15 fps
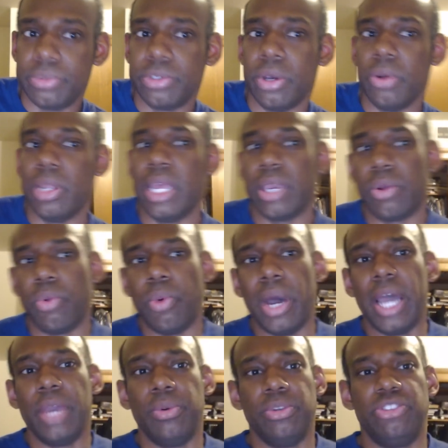So, like,
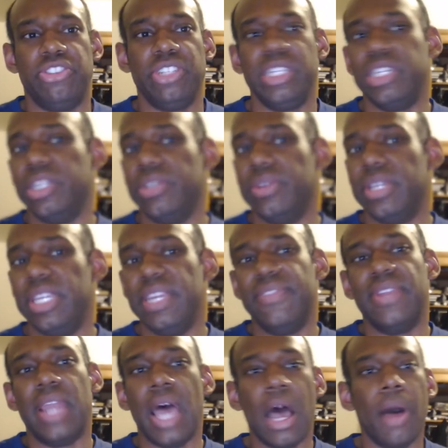why would she
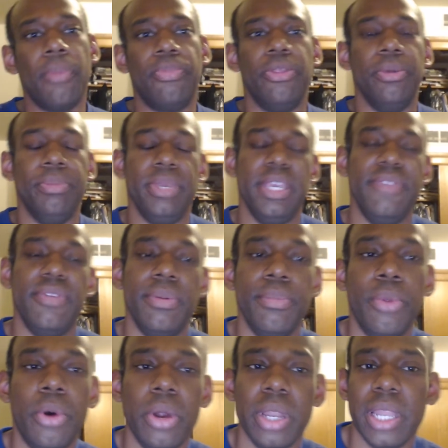even help them even
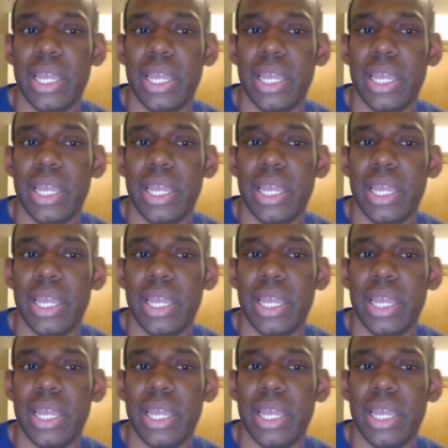more?